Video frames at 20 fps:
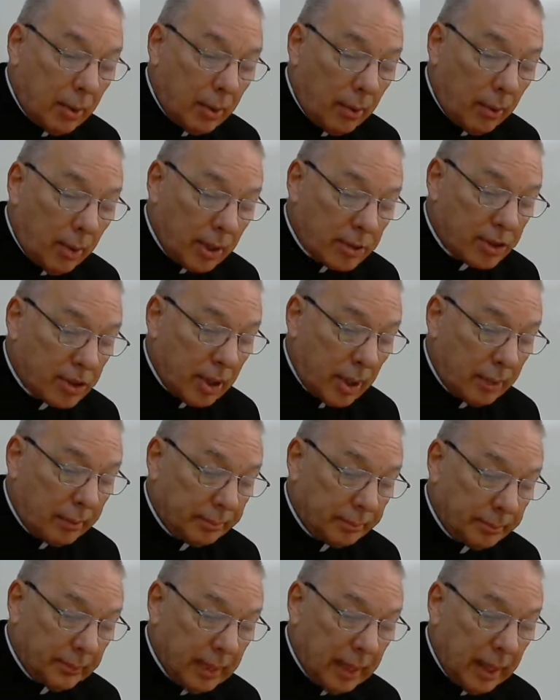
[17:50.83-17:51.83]

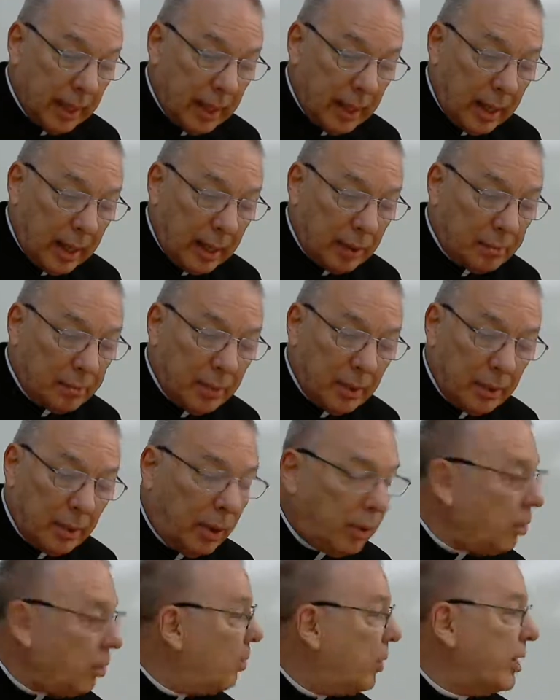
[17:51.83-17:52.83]
Also,
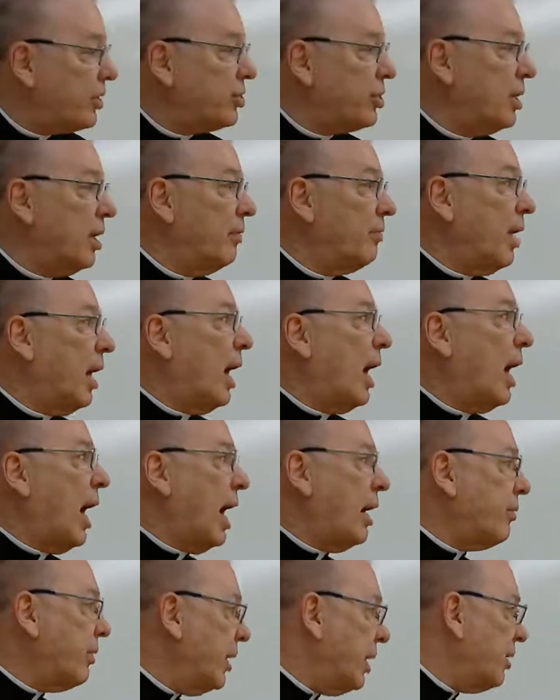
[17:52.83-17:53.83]
the whole question of
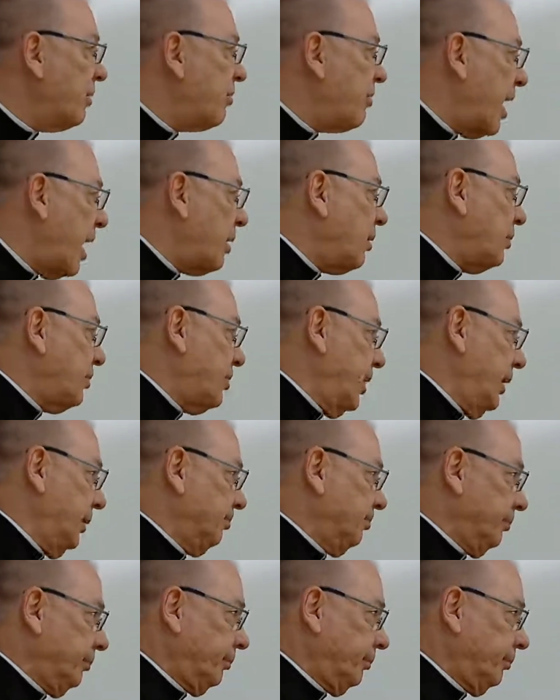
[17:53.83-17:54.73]
hiring a faculty.